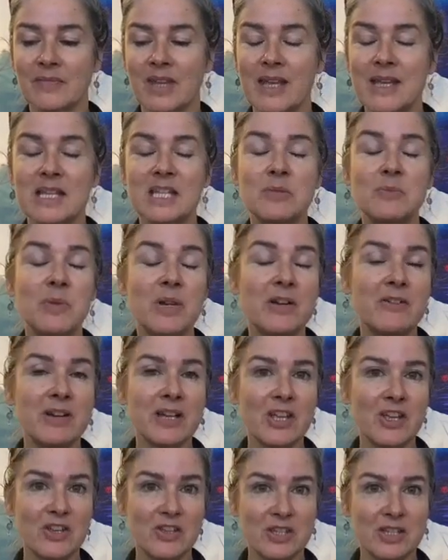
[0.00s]

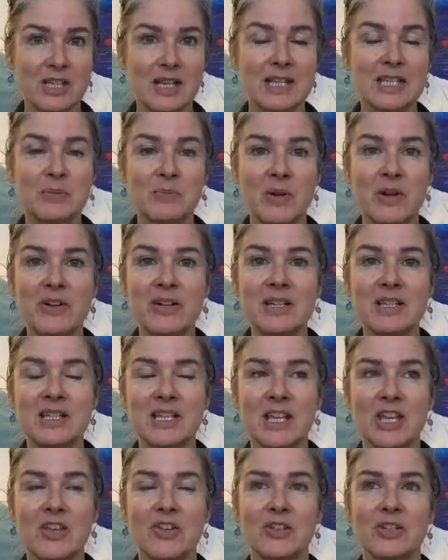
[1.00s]

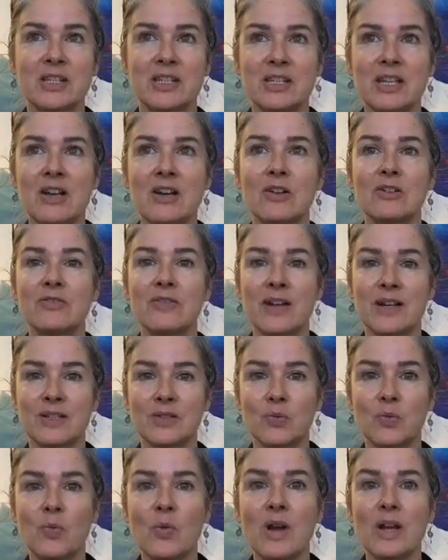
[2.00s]
experiencing yourself
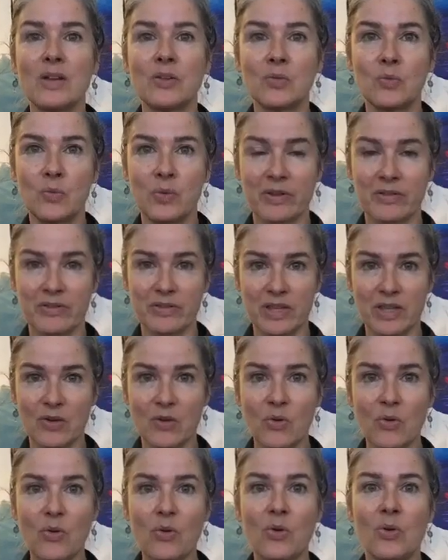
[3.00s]
as one with the
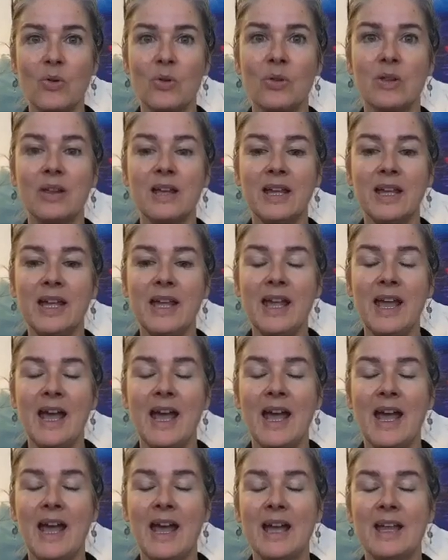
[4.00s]
all,
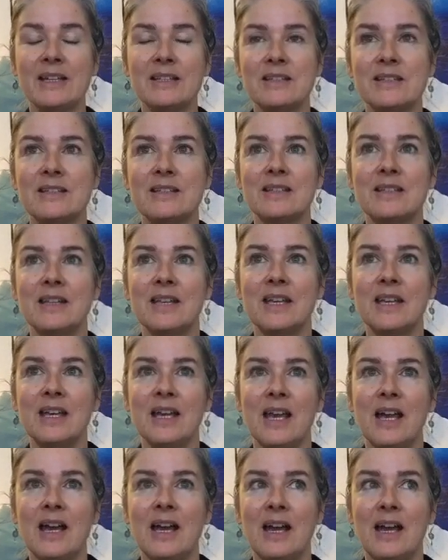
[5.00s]
and
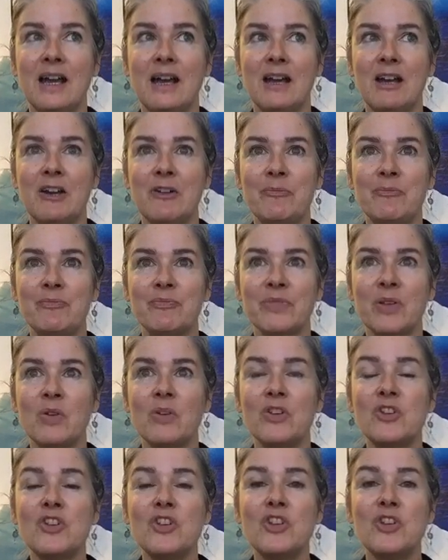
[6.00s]

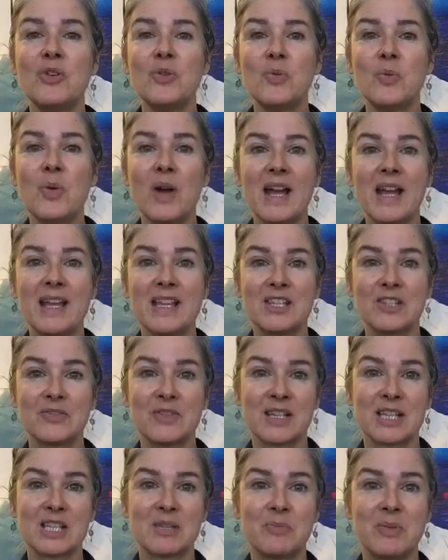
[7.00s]
new ways of
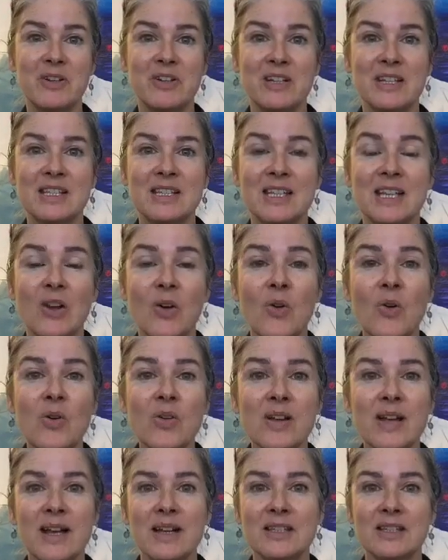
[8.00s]
experiencing
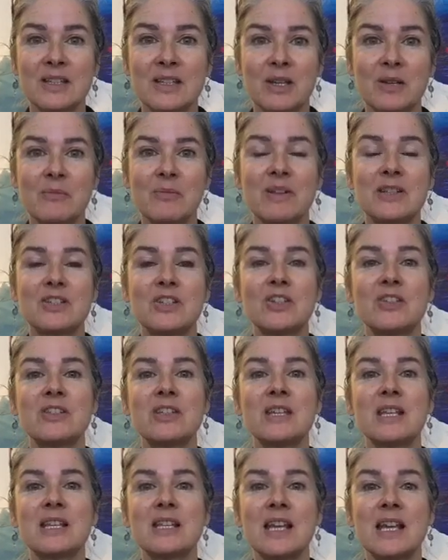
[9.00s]
orgasm, to
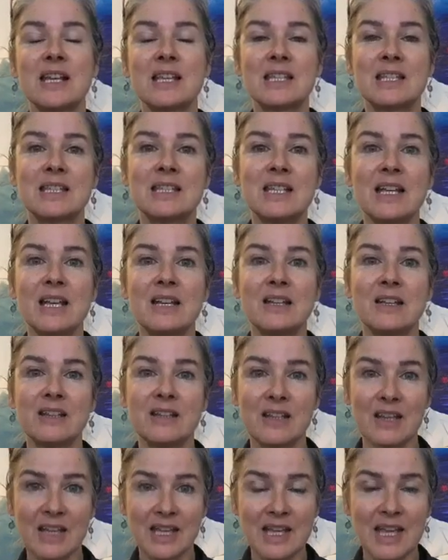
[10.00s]
the extent
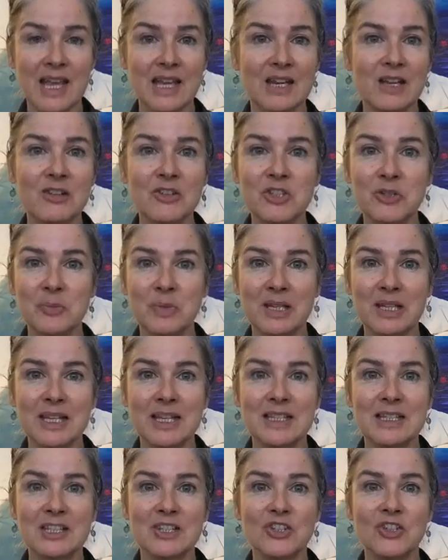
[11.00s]
that, again, ultimately
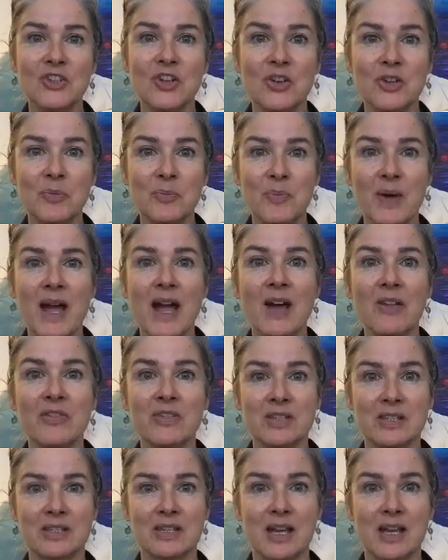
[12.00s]
it's not about the
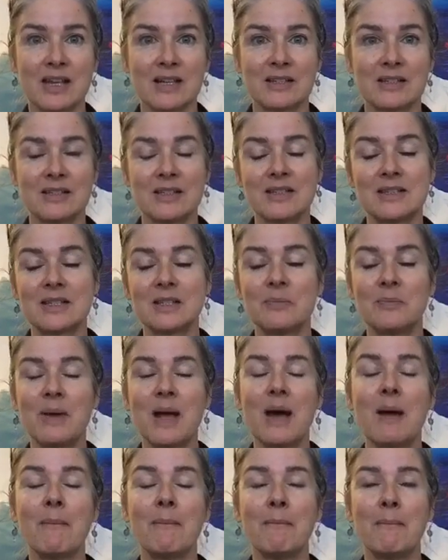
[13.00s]
sex, it's
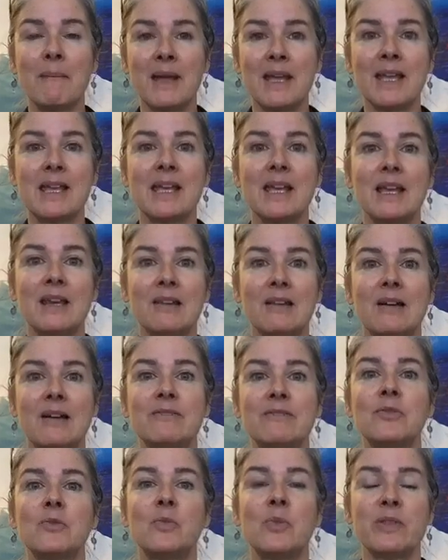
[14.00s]
about making
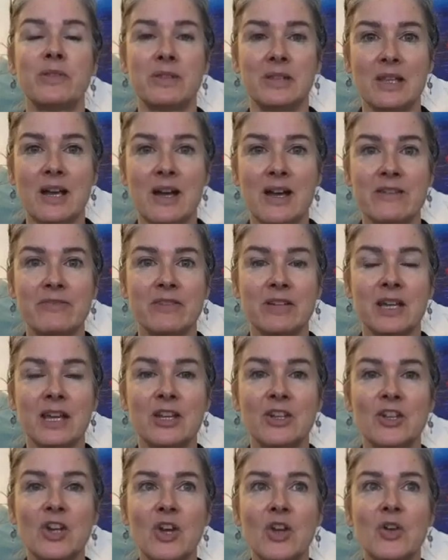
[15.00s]
love with life. And I
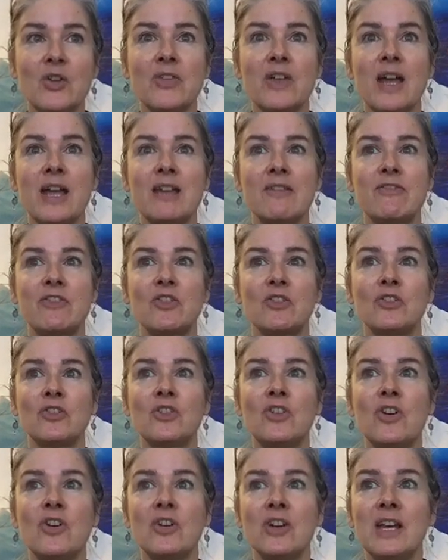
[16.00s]
know that if you're
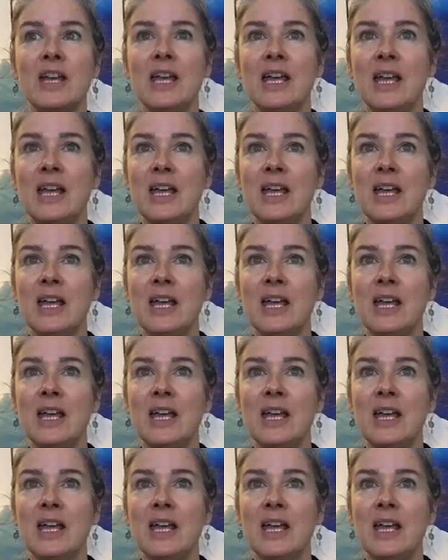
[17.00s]
not